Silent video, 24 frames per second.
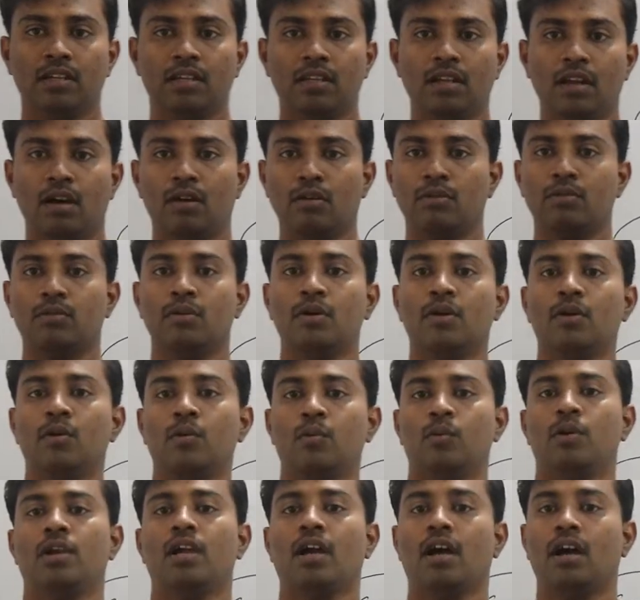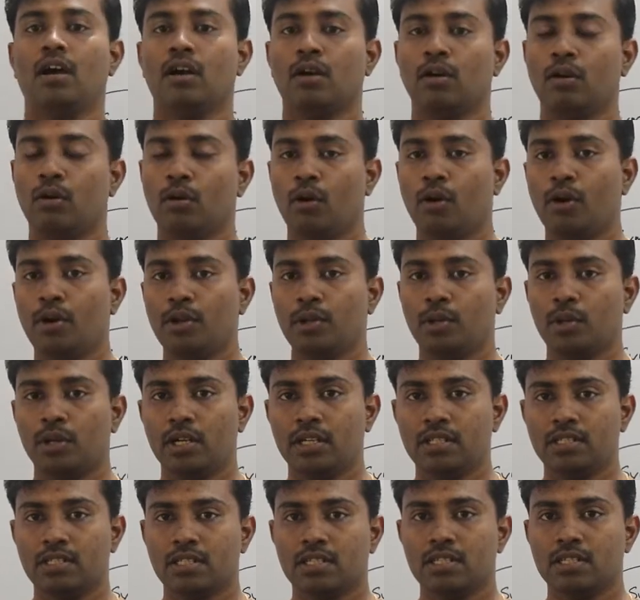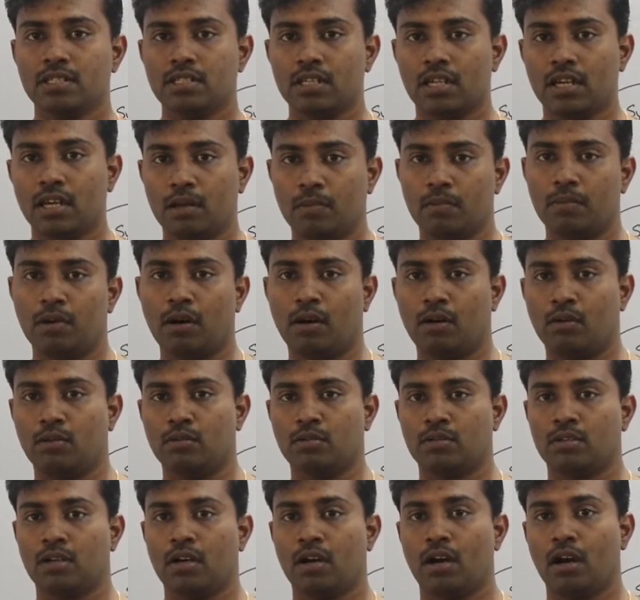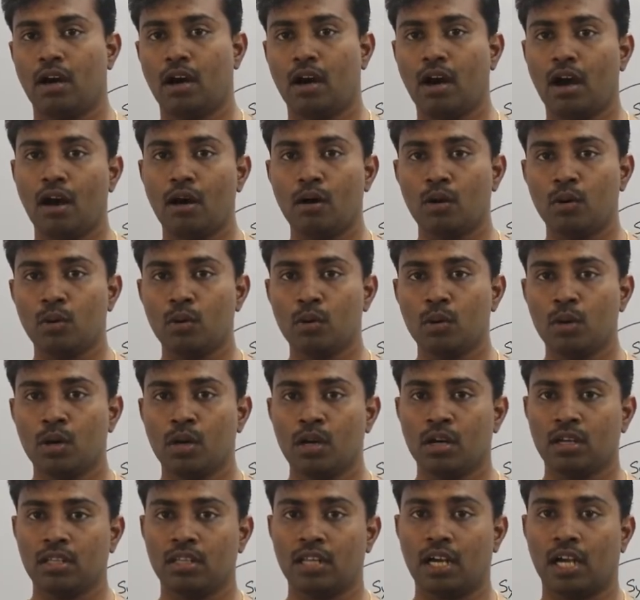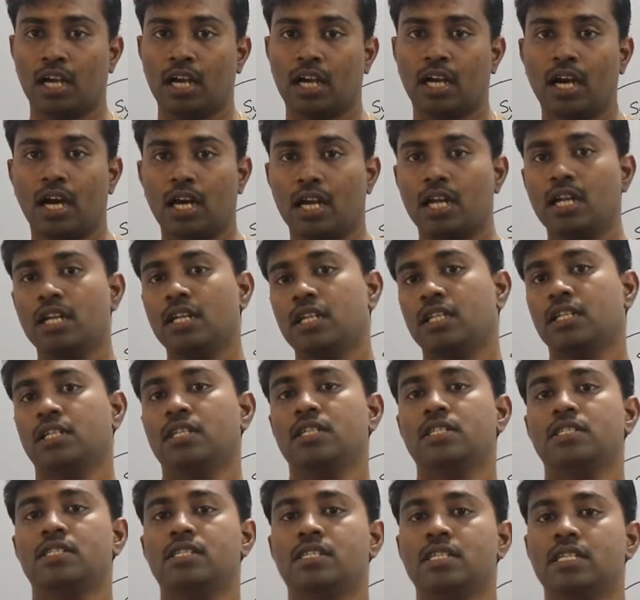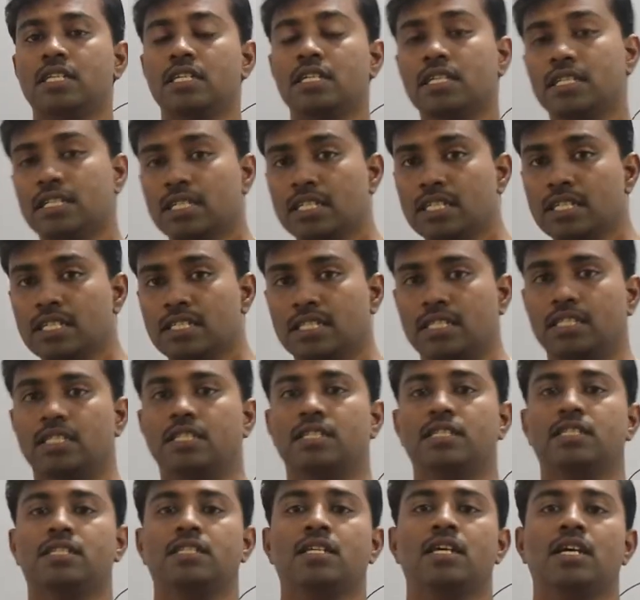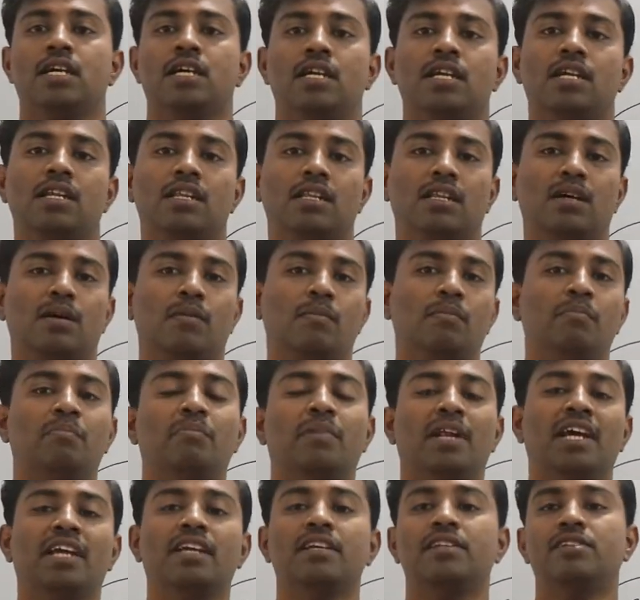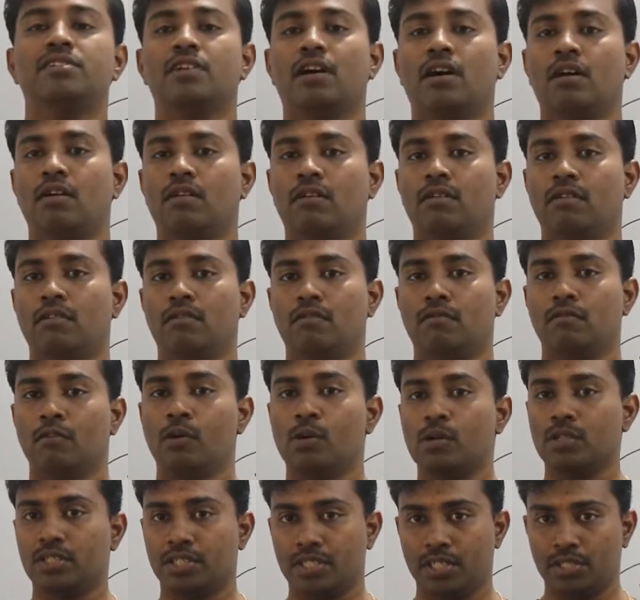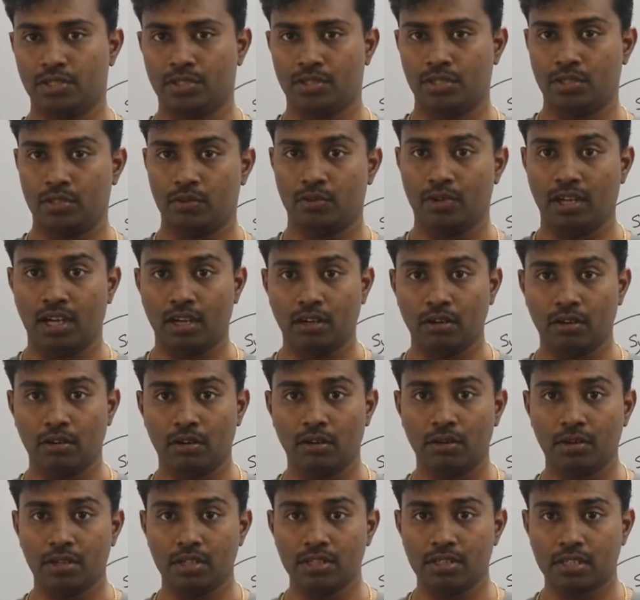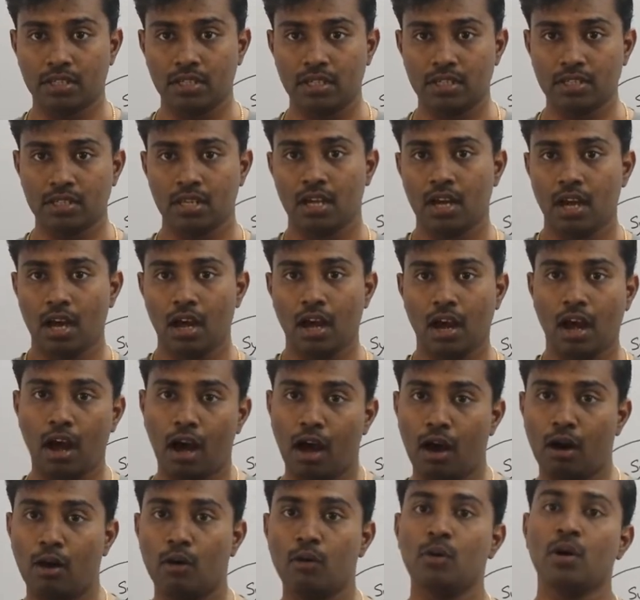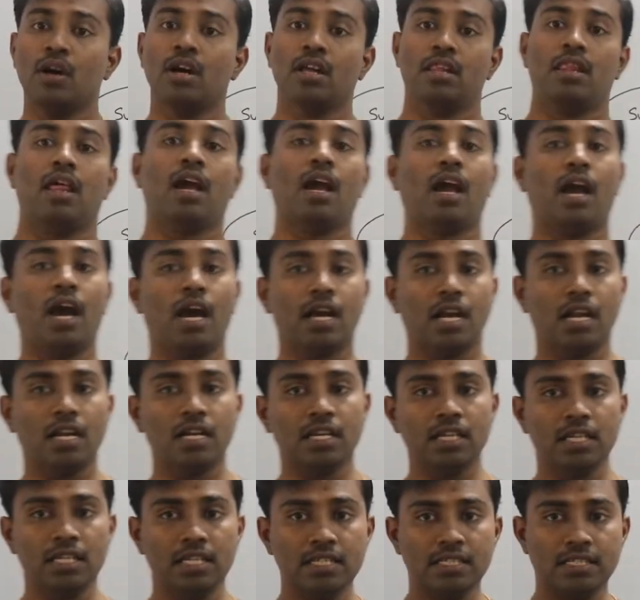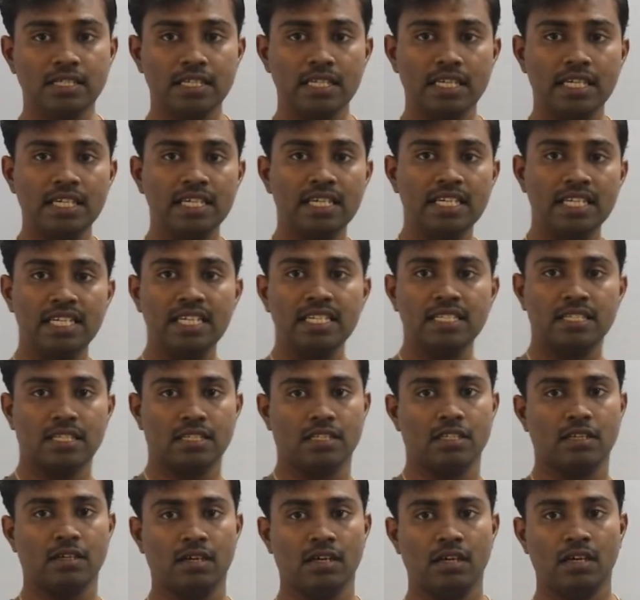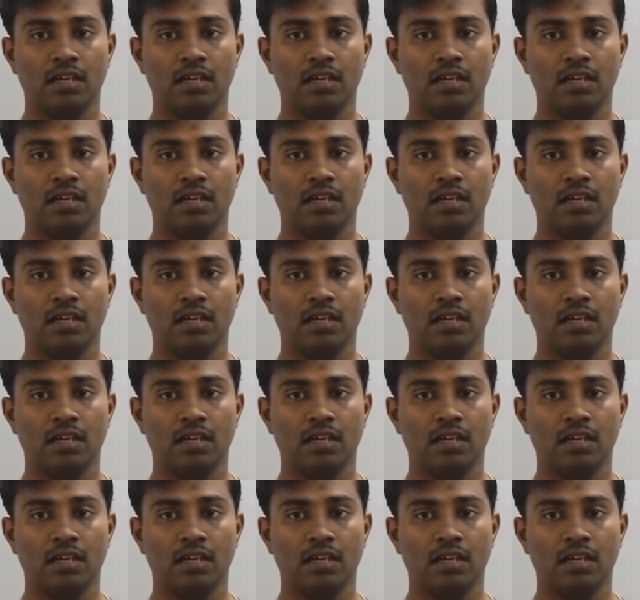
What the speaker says: Now we are going to discuss about how the current is increases in the breakdown voltage. We are going to discuss how the current is increases